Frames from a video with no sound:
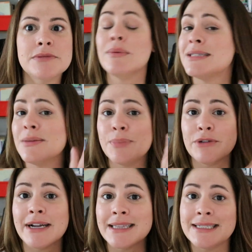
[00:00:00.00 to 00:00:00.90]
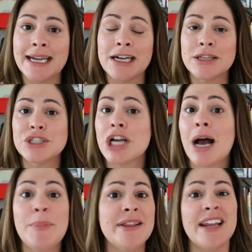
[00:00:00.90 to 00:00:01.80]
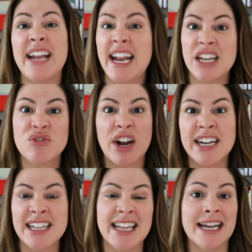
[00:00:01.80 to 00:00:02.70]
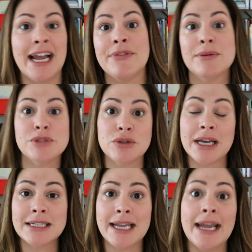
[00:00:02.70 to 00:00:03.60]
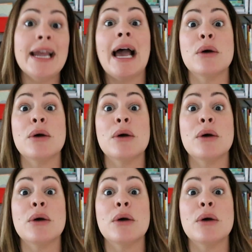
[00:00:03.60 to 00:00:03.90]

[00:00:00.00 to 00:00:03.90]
We would simply write the date on the top and then any writing that I had them do that day